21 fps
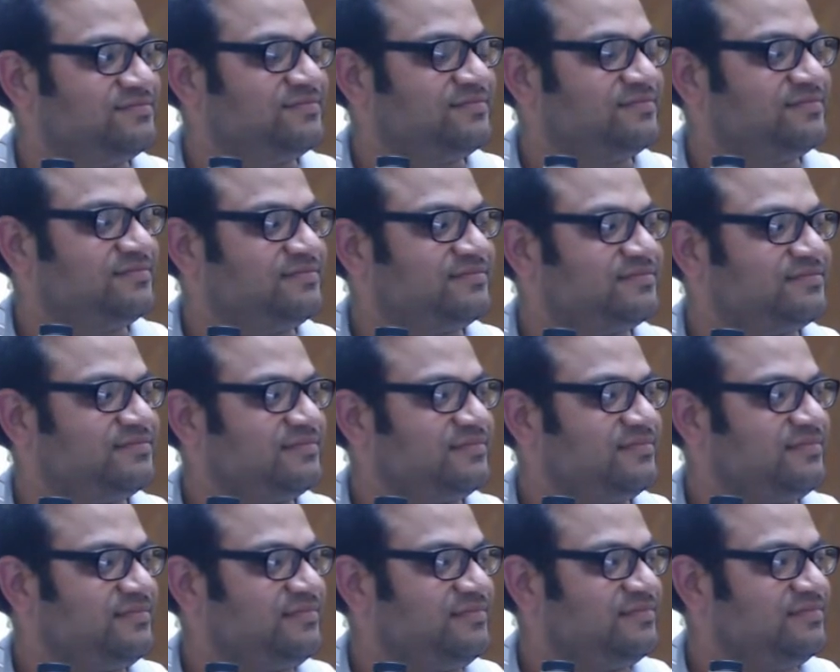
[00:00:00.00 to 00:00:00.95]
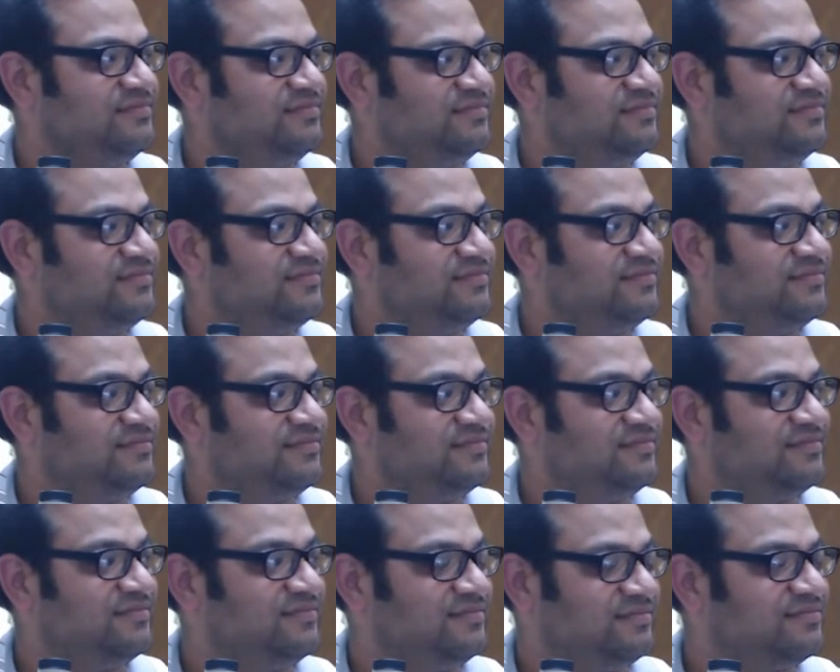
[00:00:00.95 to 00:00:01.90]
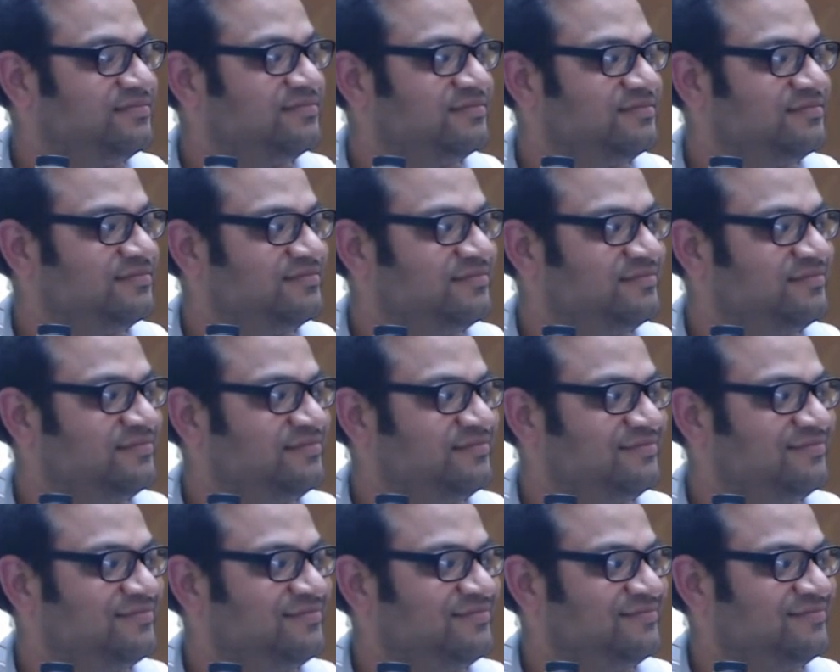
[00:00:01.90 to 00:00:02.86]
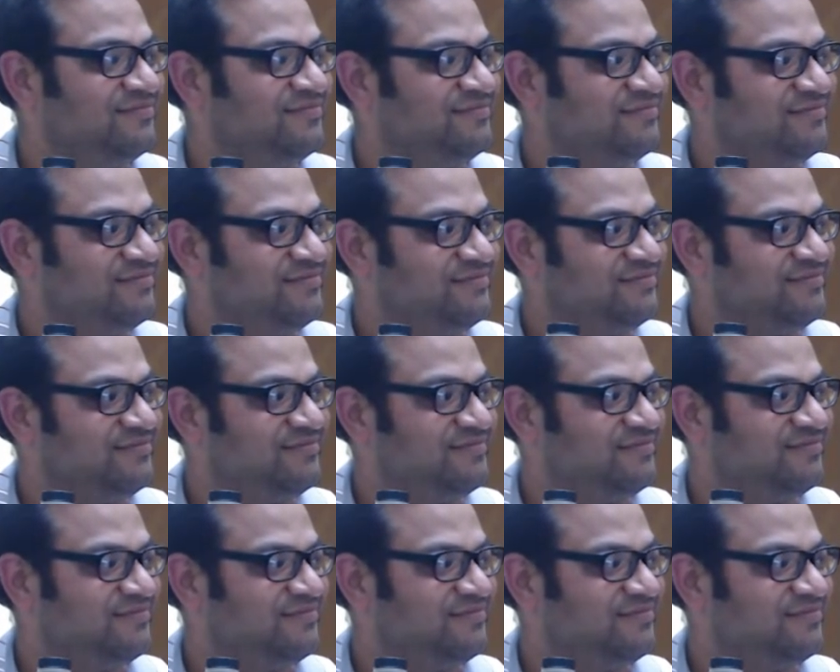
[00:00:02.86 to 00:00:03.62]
[no speech]